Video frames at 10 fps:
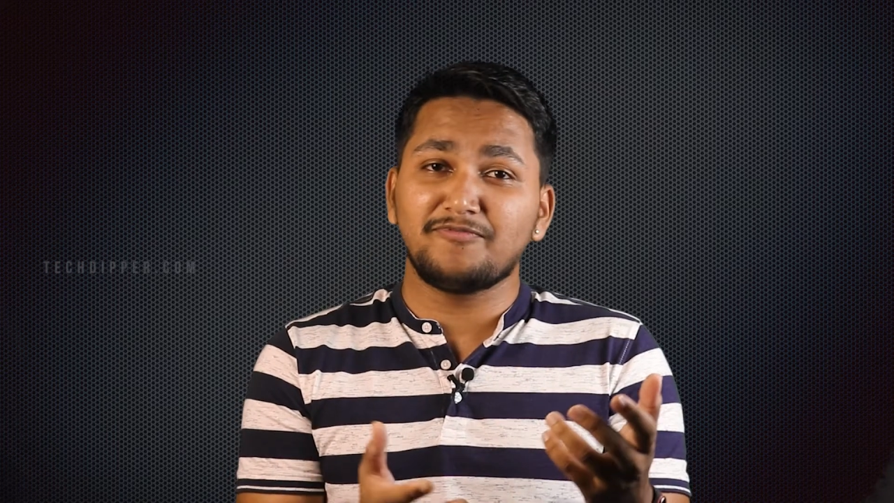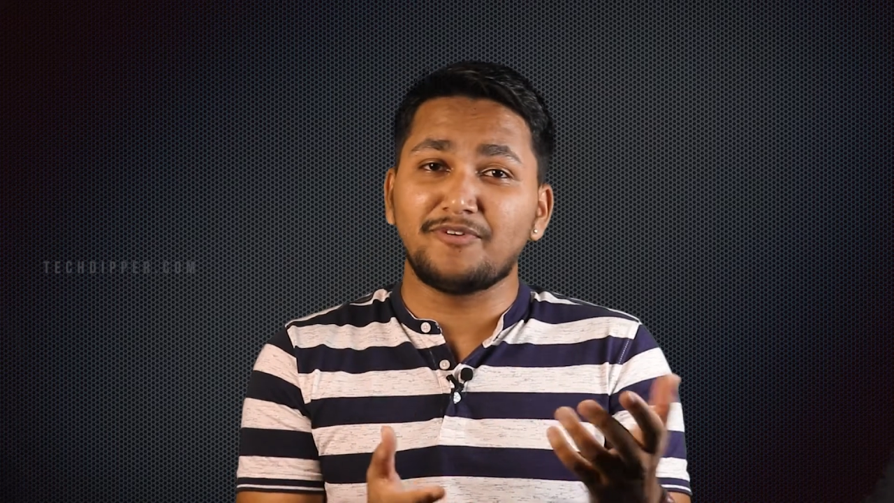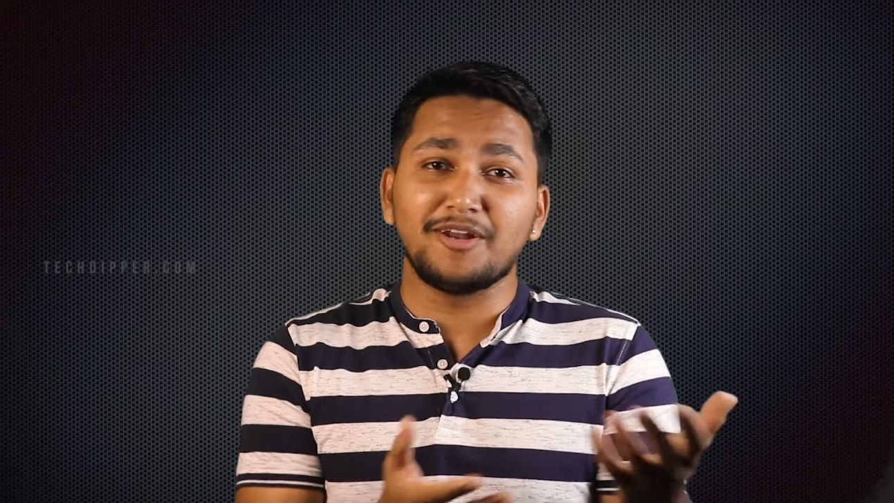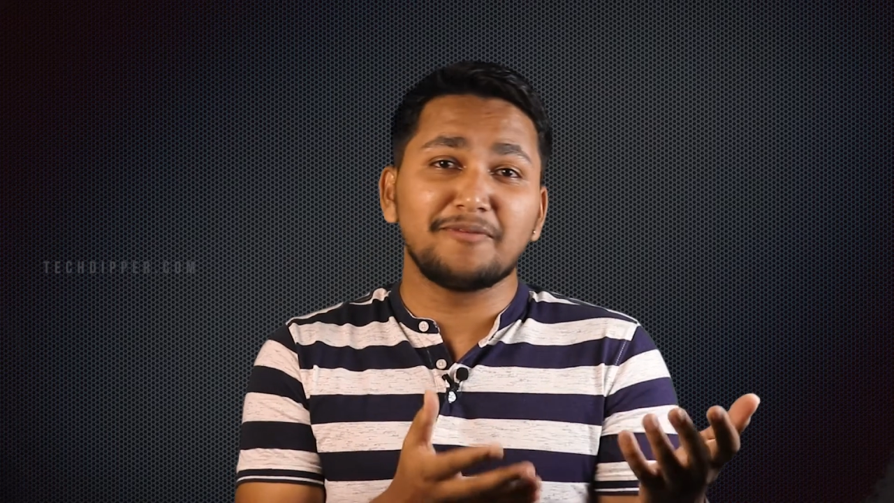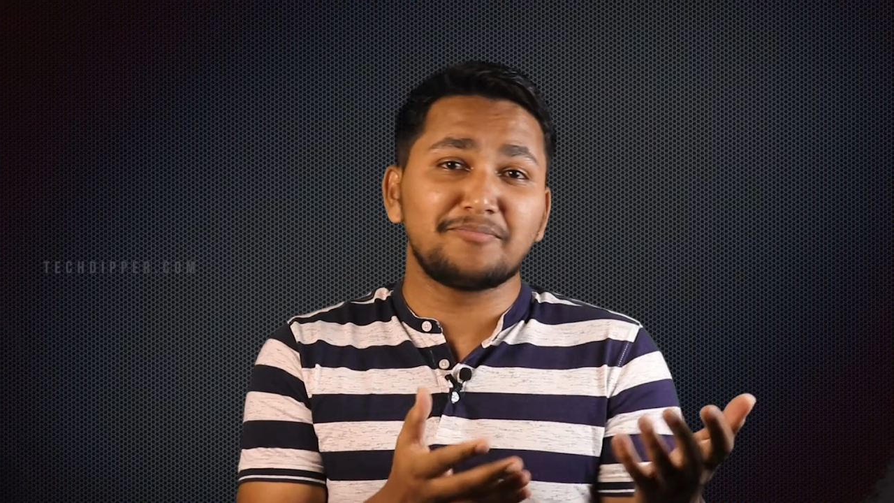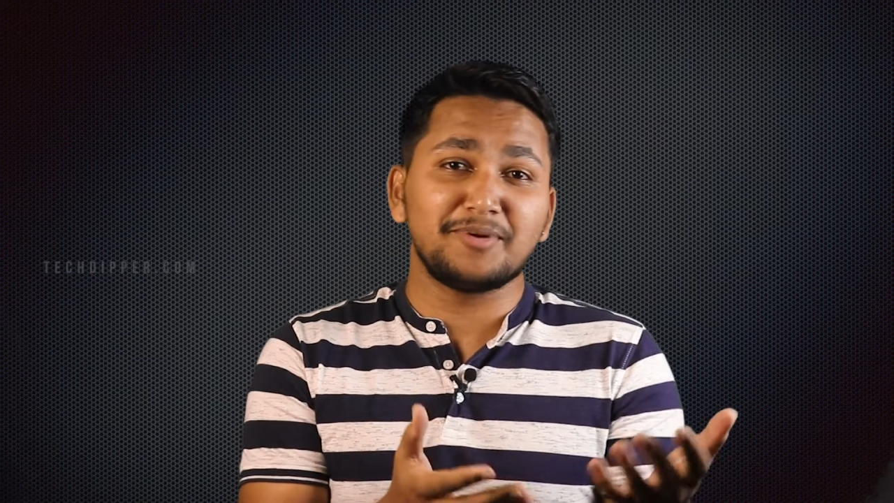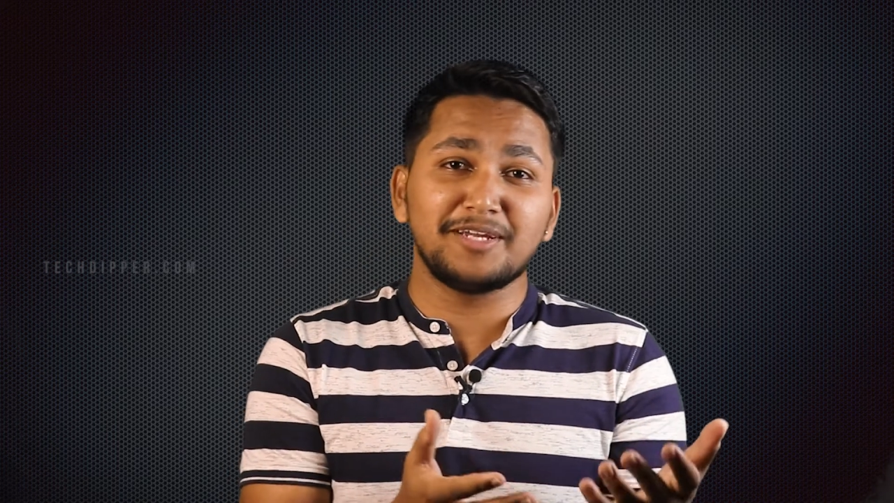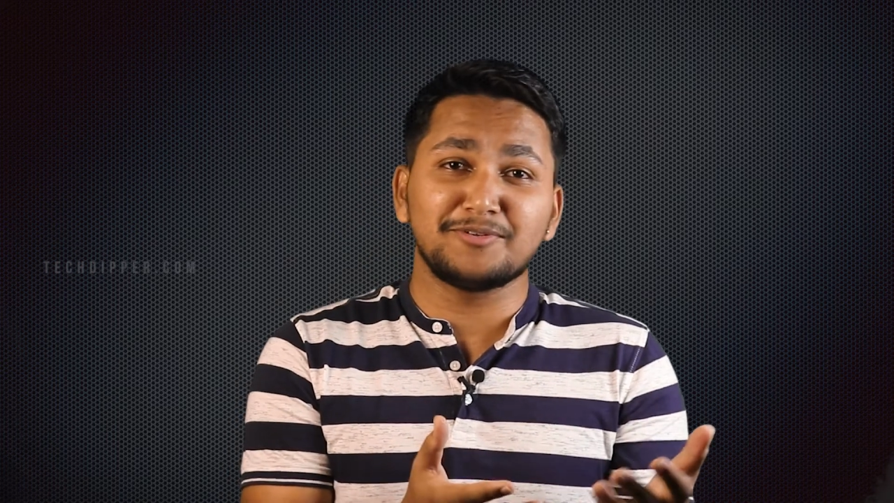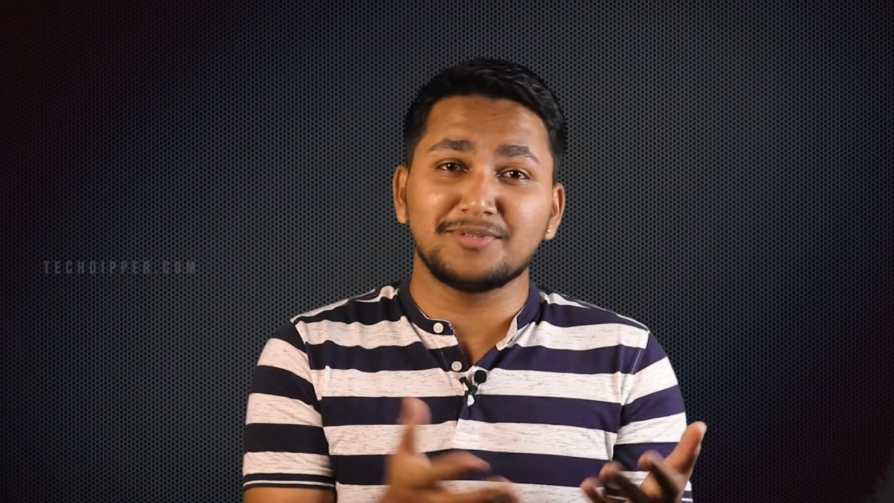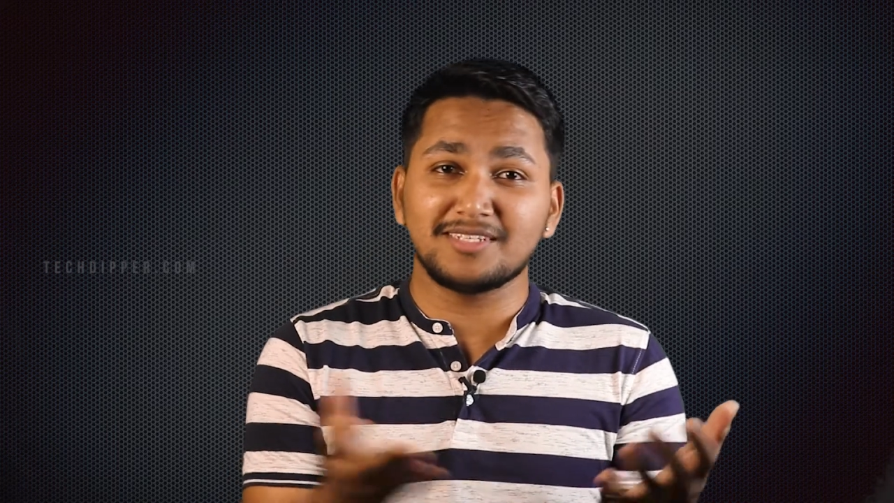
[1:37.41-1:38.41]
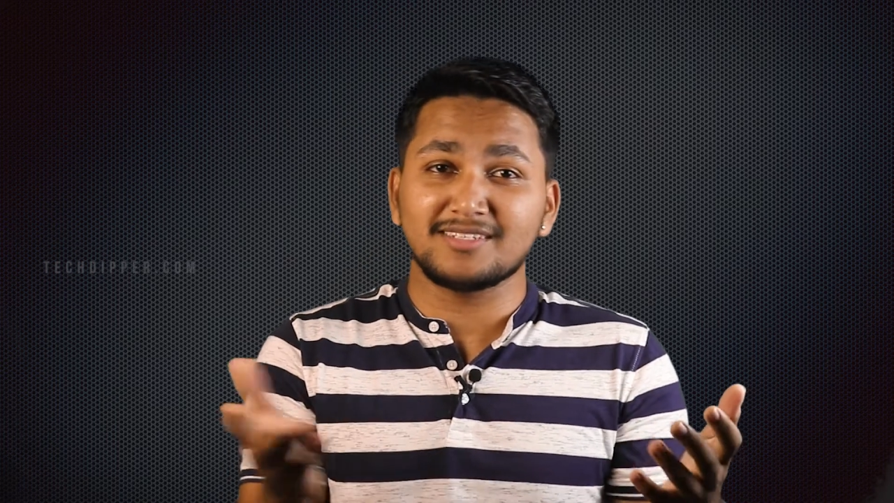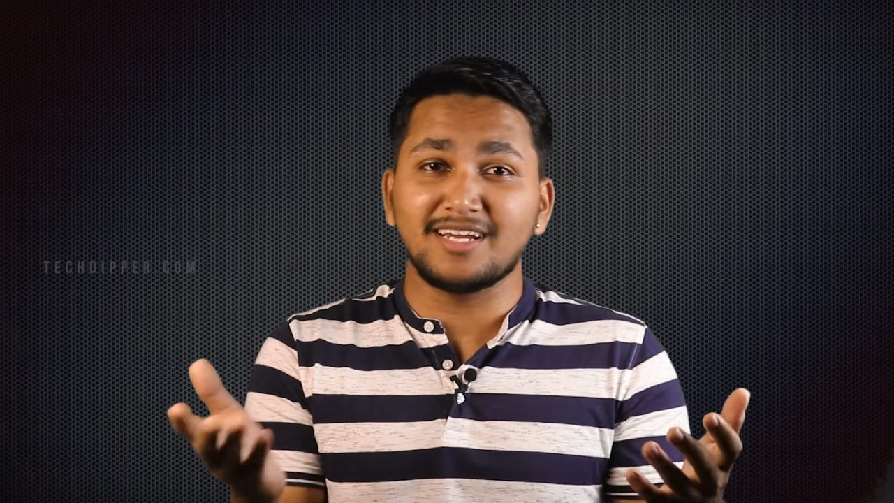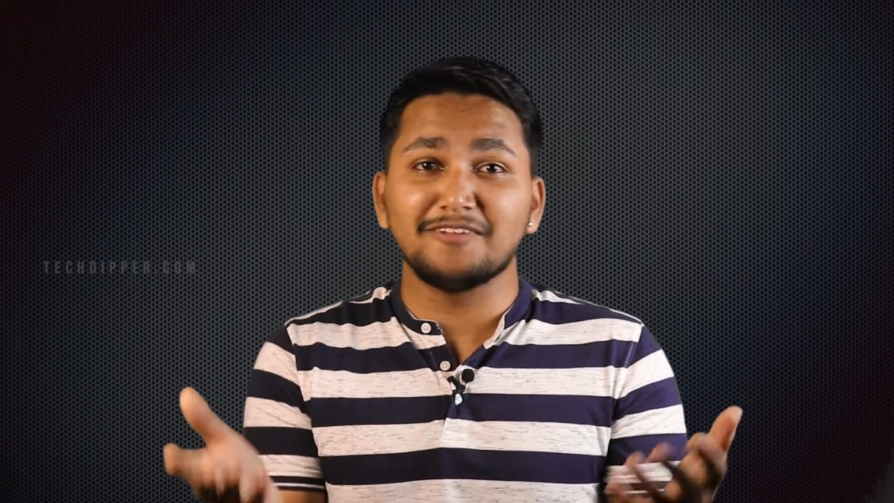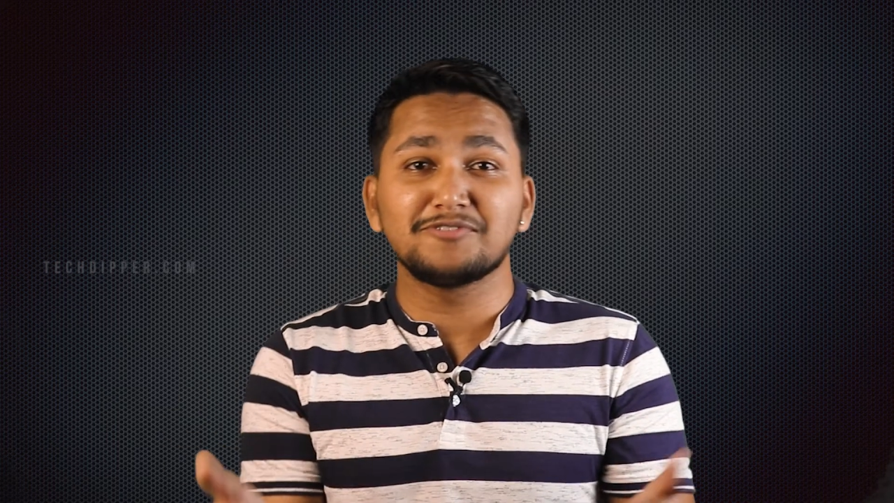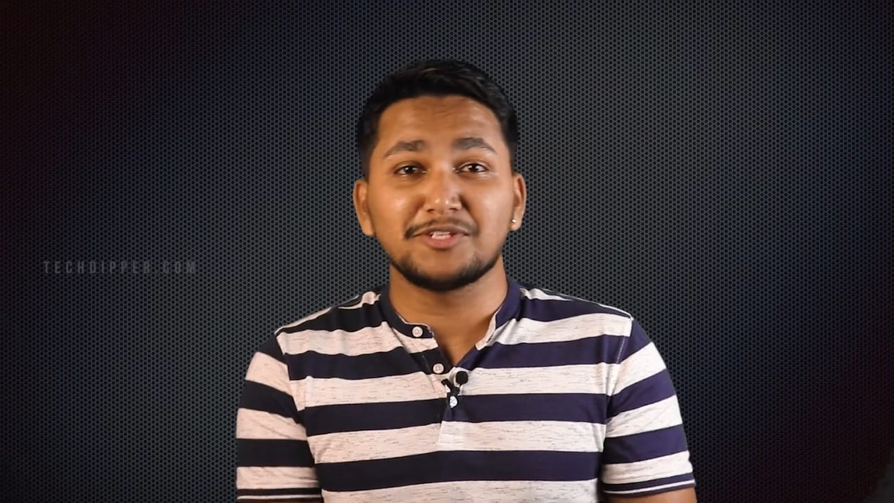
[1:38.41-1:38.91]
falling prey to this
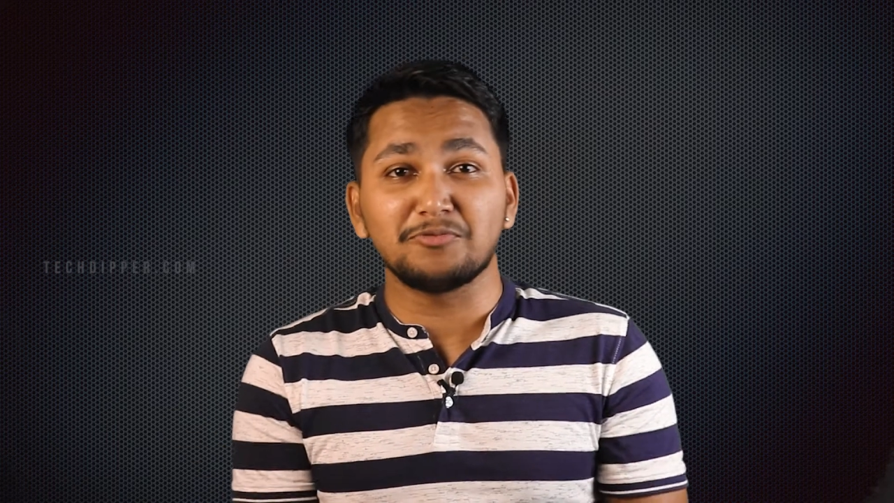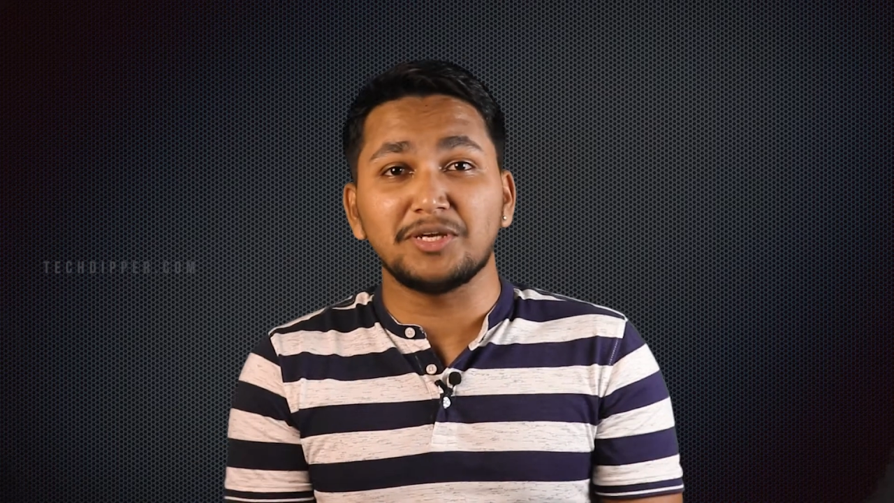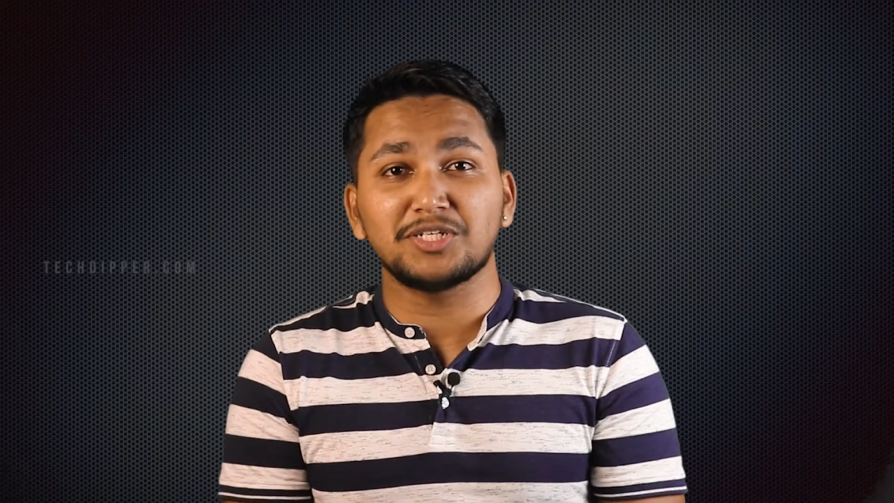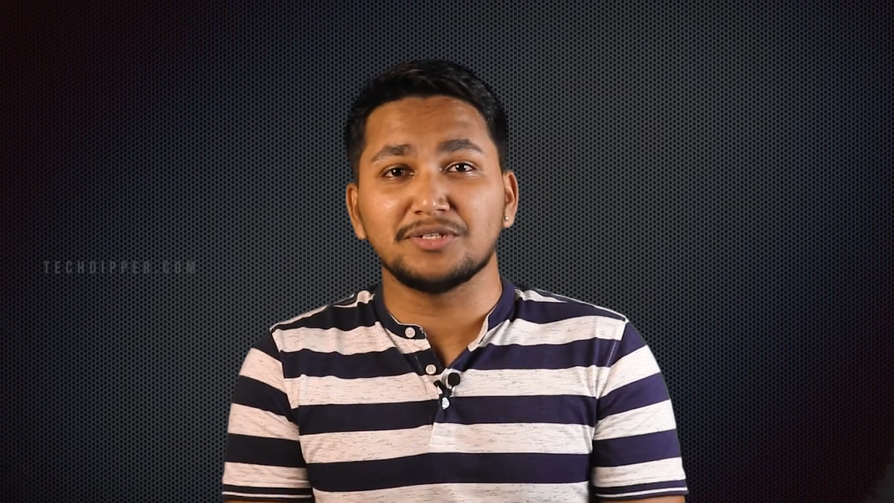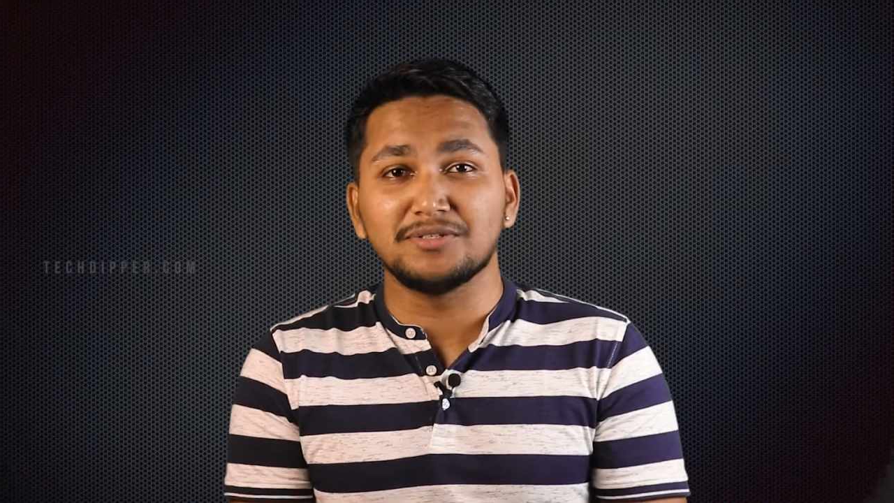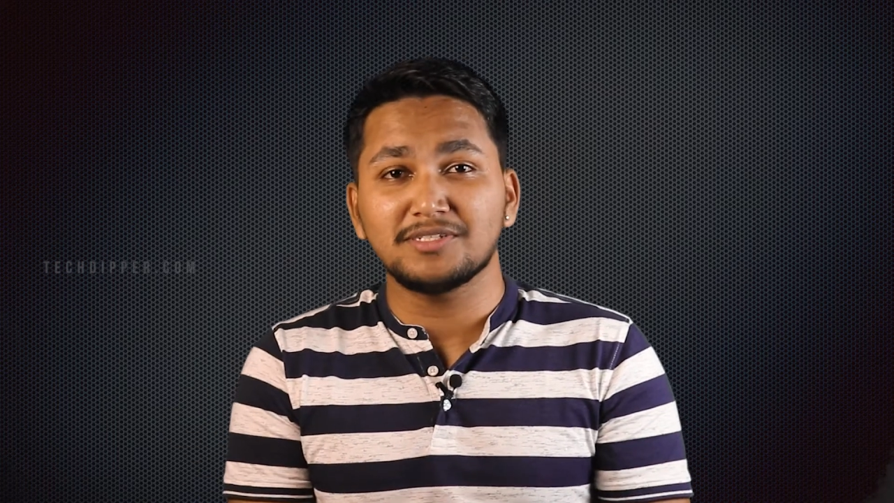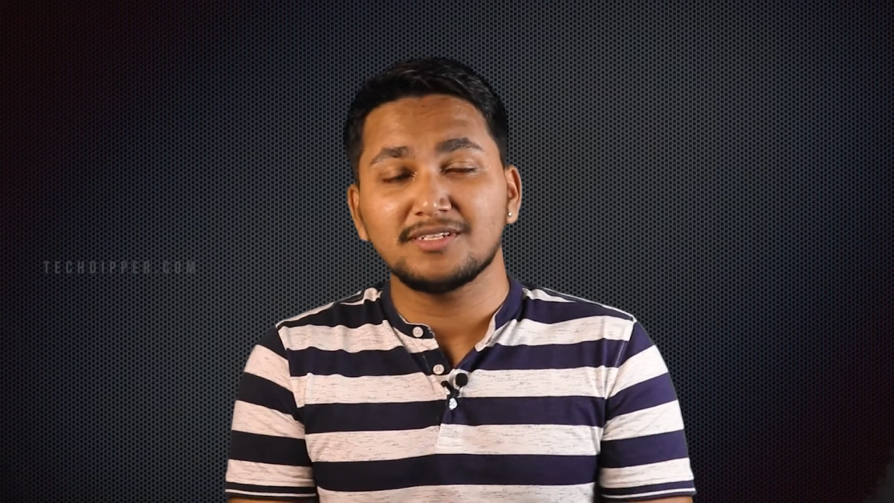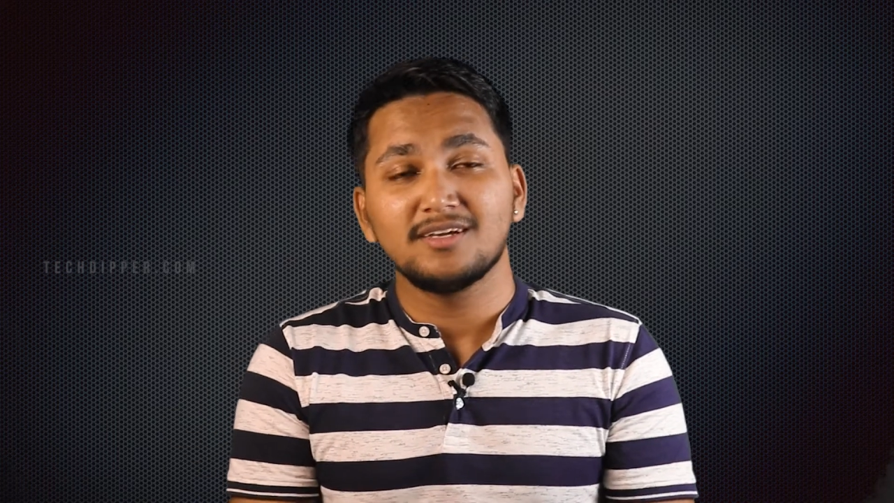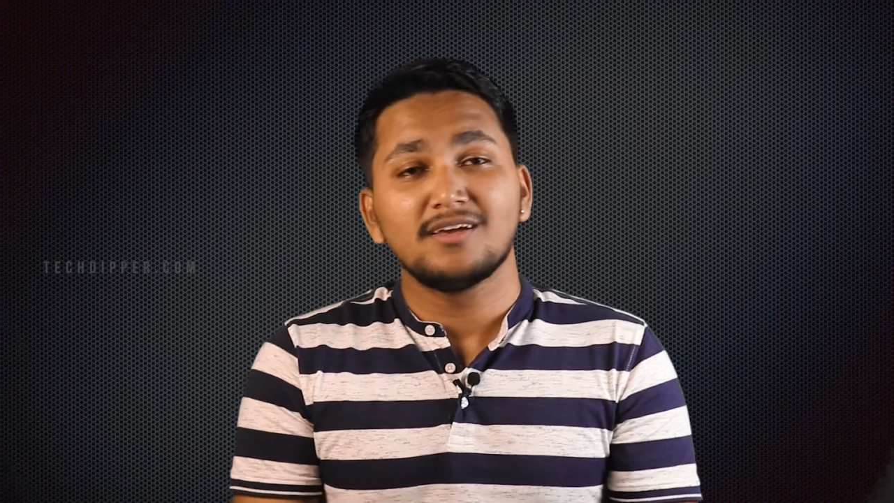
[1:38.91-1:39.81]
kind of situations,